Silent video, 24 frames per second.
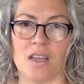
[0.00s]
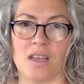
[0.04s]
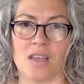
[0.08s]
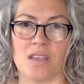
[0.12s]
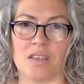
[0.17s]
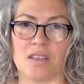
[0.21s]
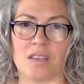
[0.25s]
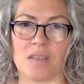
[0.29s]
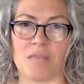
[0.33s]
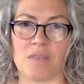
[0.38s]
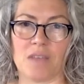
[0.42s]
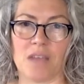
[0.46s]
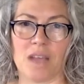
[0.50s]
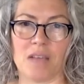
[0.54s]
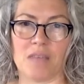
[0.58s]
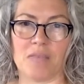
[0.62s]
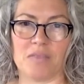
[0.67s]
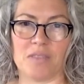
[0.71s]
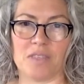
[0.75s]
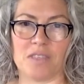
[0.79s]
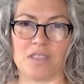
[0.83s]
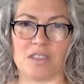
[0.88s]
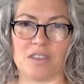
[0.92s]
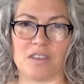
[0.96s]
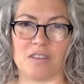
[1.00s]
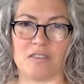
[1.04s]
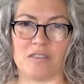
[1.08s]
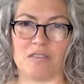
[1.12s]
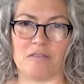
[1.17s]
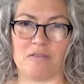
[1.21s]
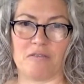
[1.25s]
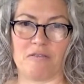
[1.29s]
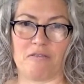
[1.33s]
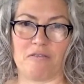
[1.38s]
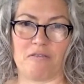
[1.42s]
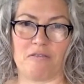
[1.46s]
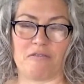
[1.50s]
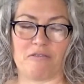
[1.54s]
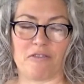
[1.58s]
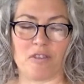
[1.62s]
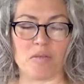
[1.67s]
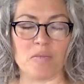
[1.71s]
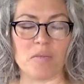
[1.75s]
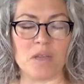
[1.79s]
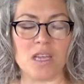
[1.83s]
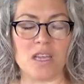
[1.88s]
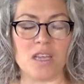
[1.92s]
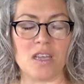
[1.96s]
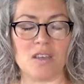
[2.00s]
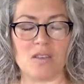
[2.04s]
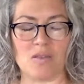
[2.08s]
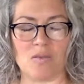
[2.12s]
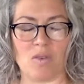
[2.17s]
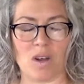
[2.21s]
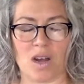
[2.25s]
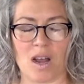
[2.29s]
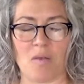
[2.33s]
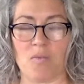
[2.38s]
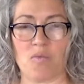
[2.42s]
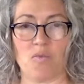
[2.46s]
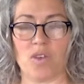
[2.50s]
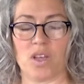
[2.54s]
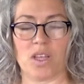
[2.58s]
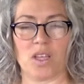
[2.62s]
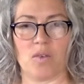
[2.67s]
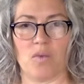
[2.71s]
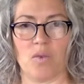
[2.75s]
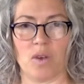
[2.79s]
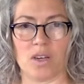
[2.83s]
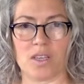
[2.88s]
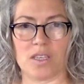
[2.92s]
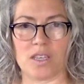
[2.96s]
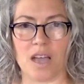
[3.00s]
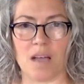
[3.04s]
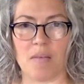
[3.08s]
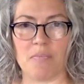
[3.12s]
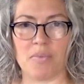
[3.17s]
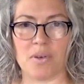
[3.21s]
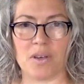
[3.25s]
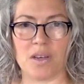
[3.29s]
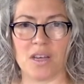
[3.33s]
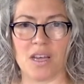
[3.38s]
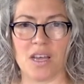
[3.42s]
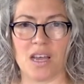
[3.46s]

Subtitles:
Sometimes for me, when I'm really worked up,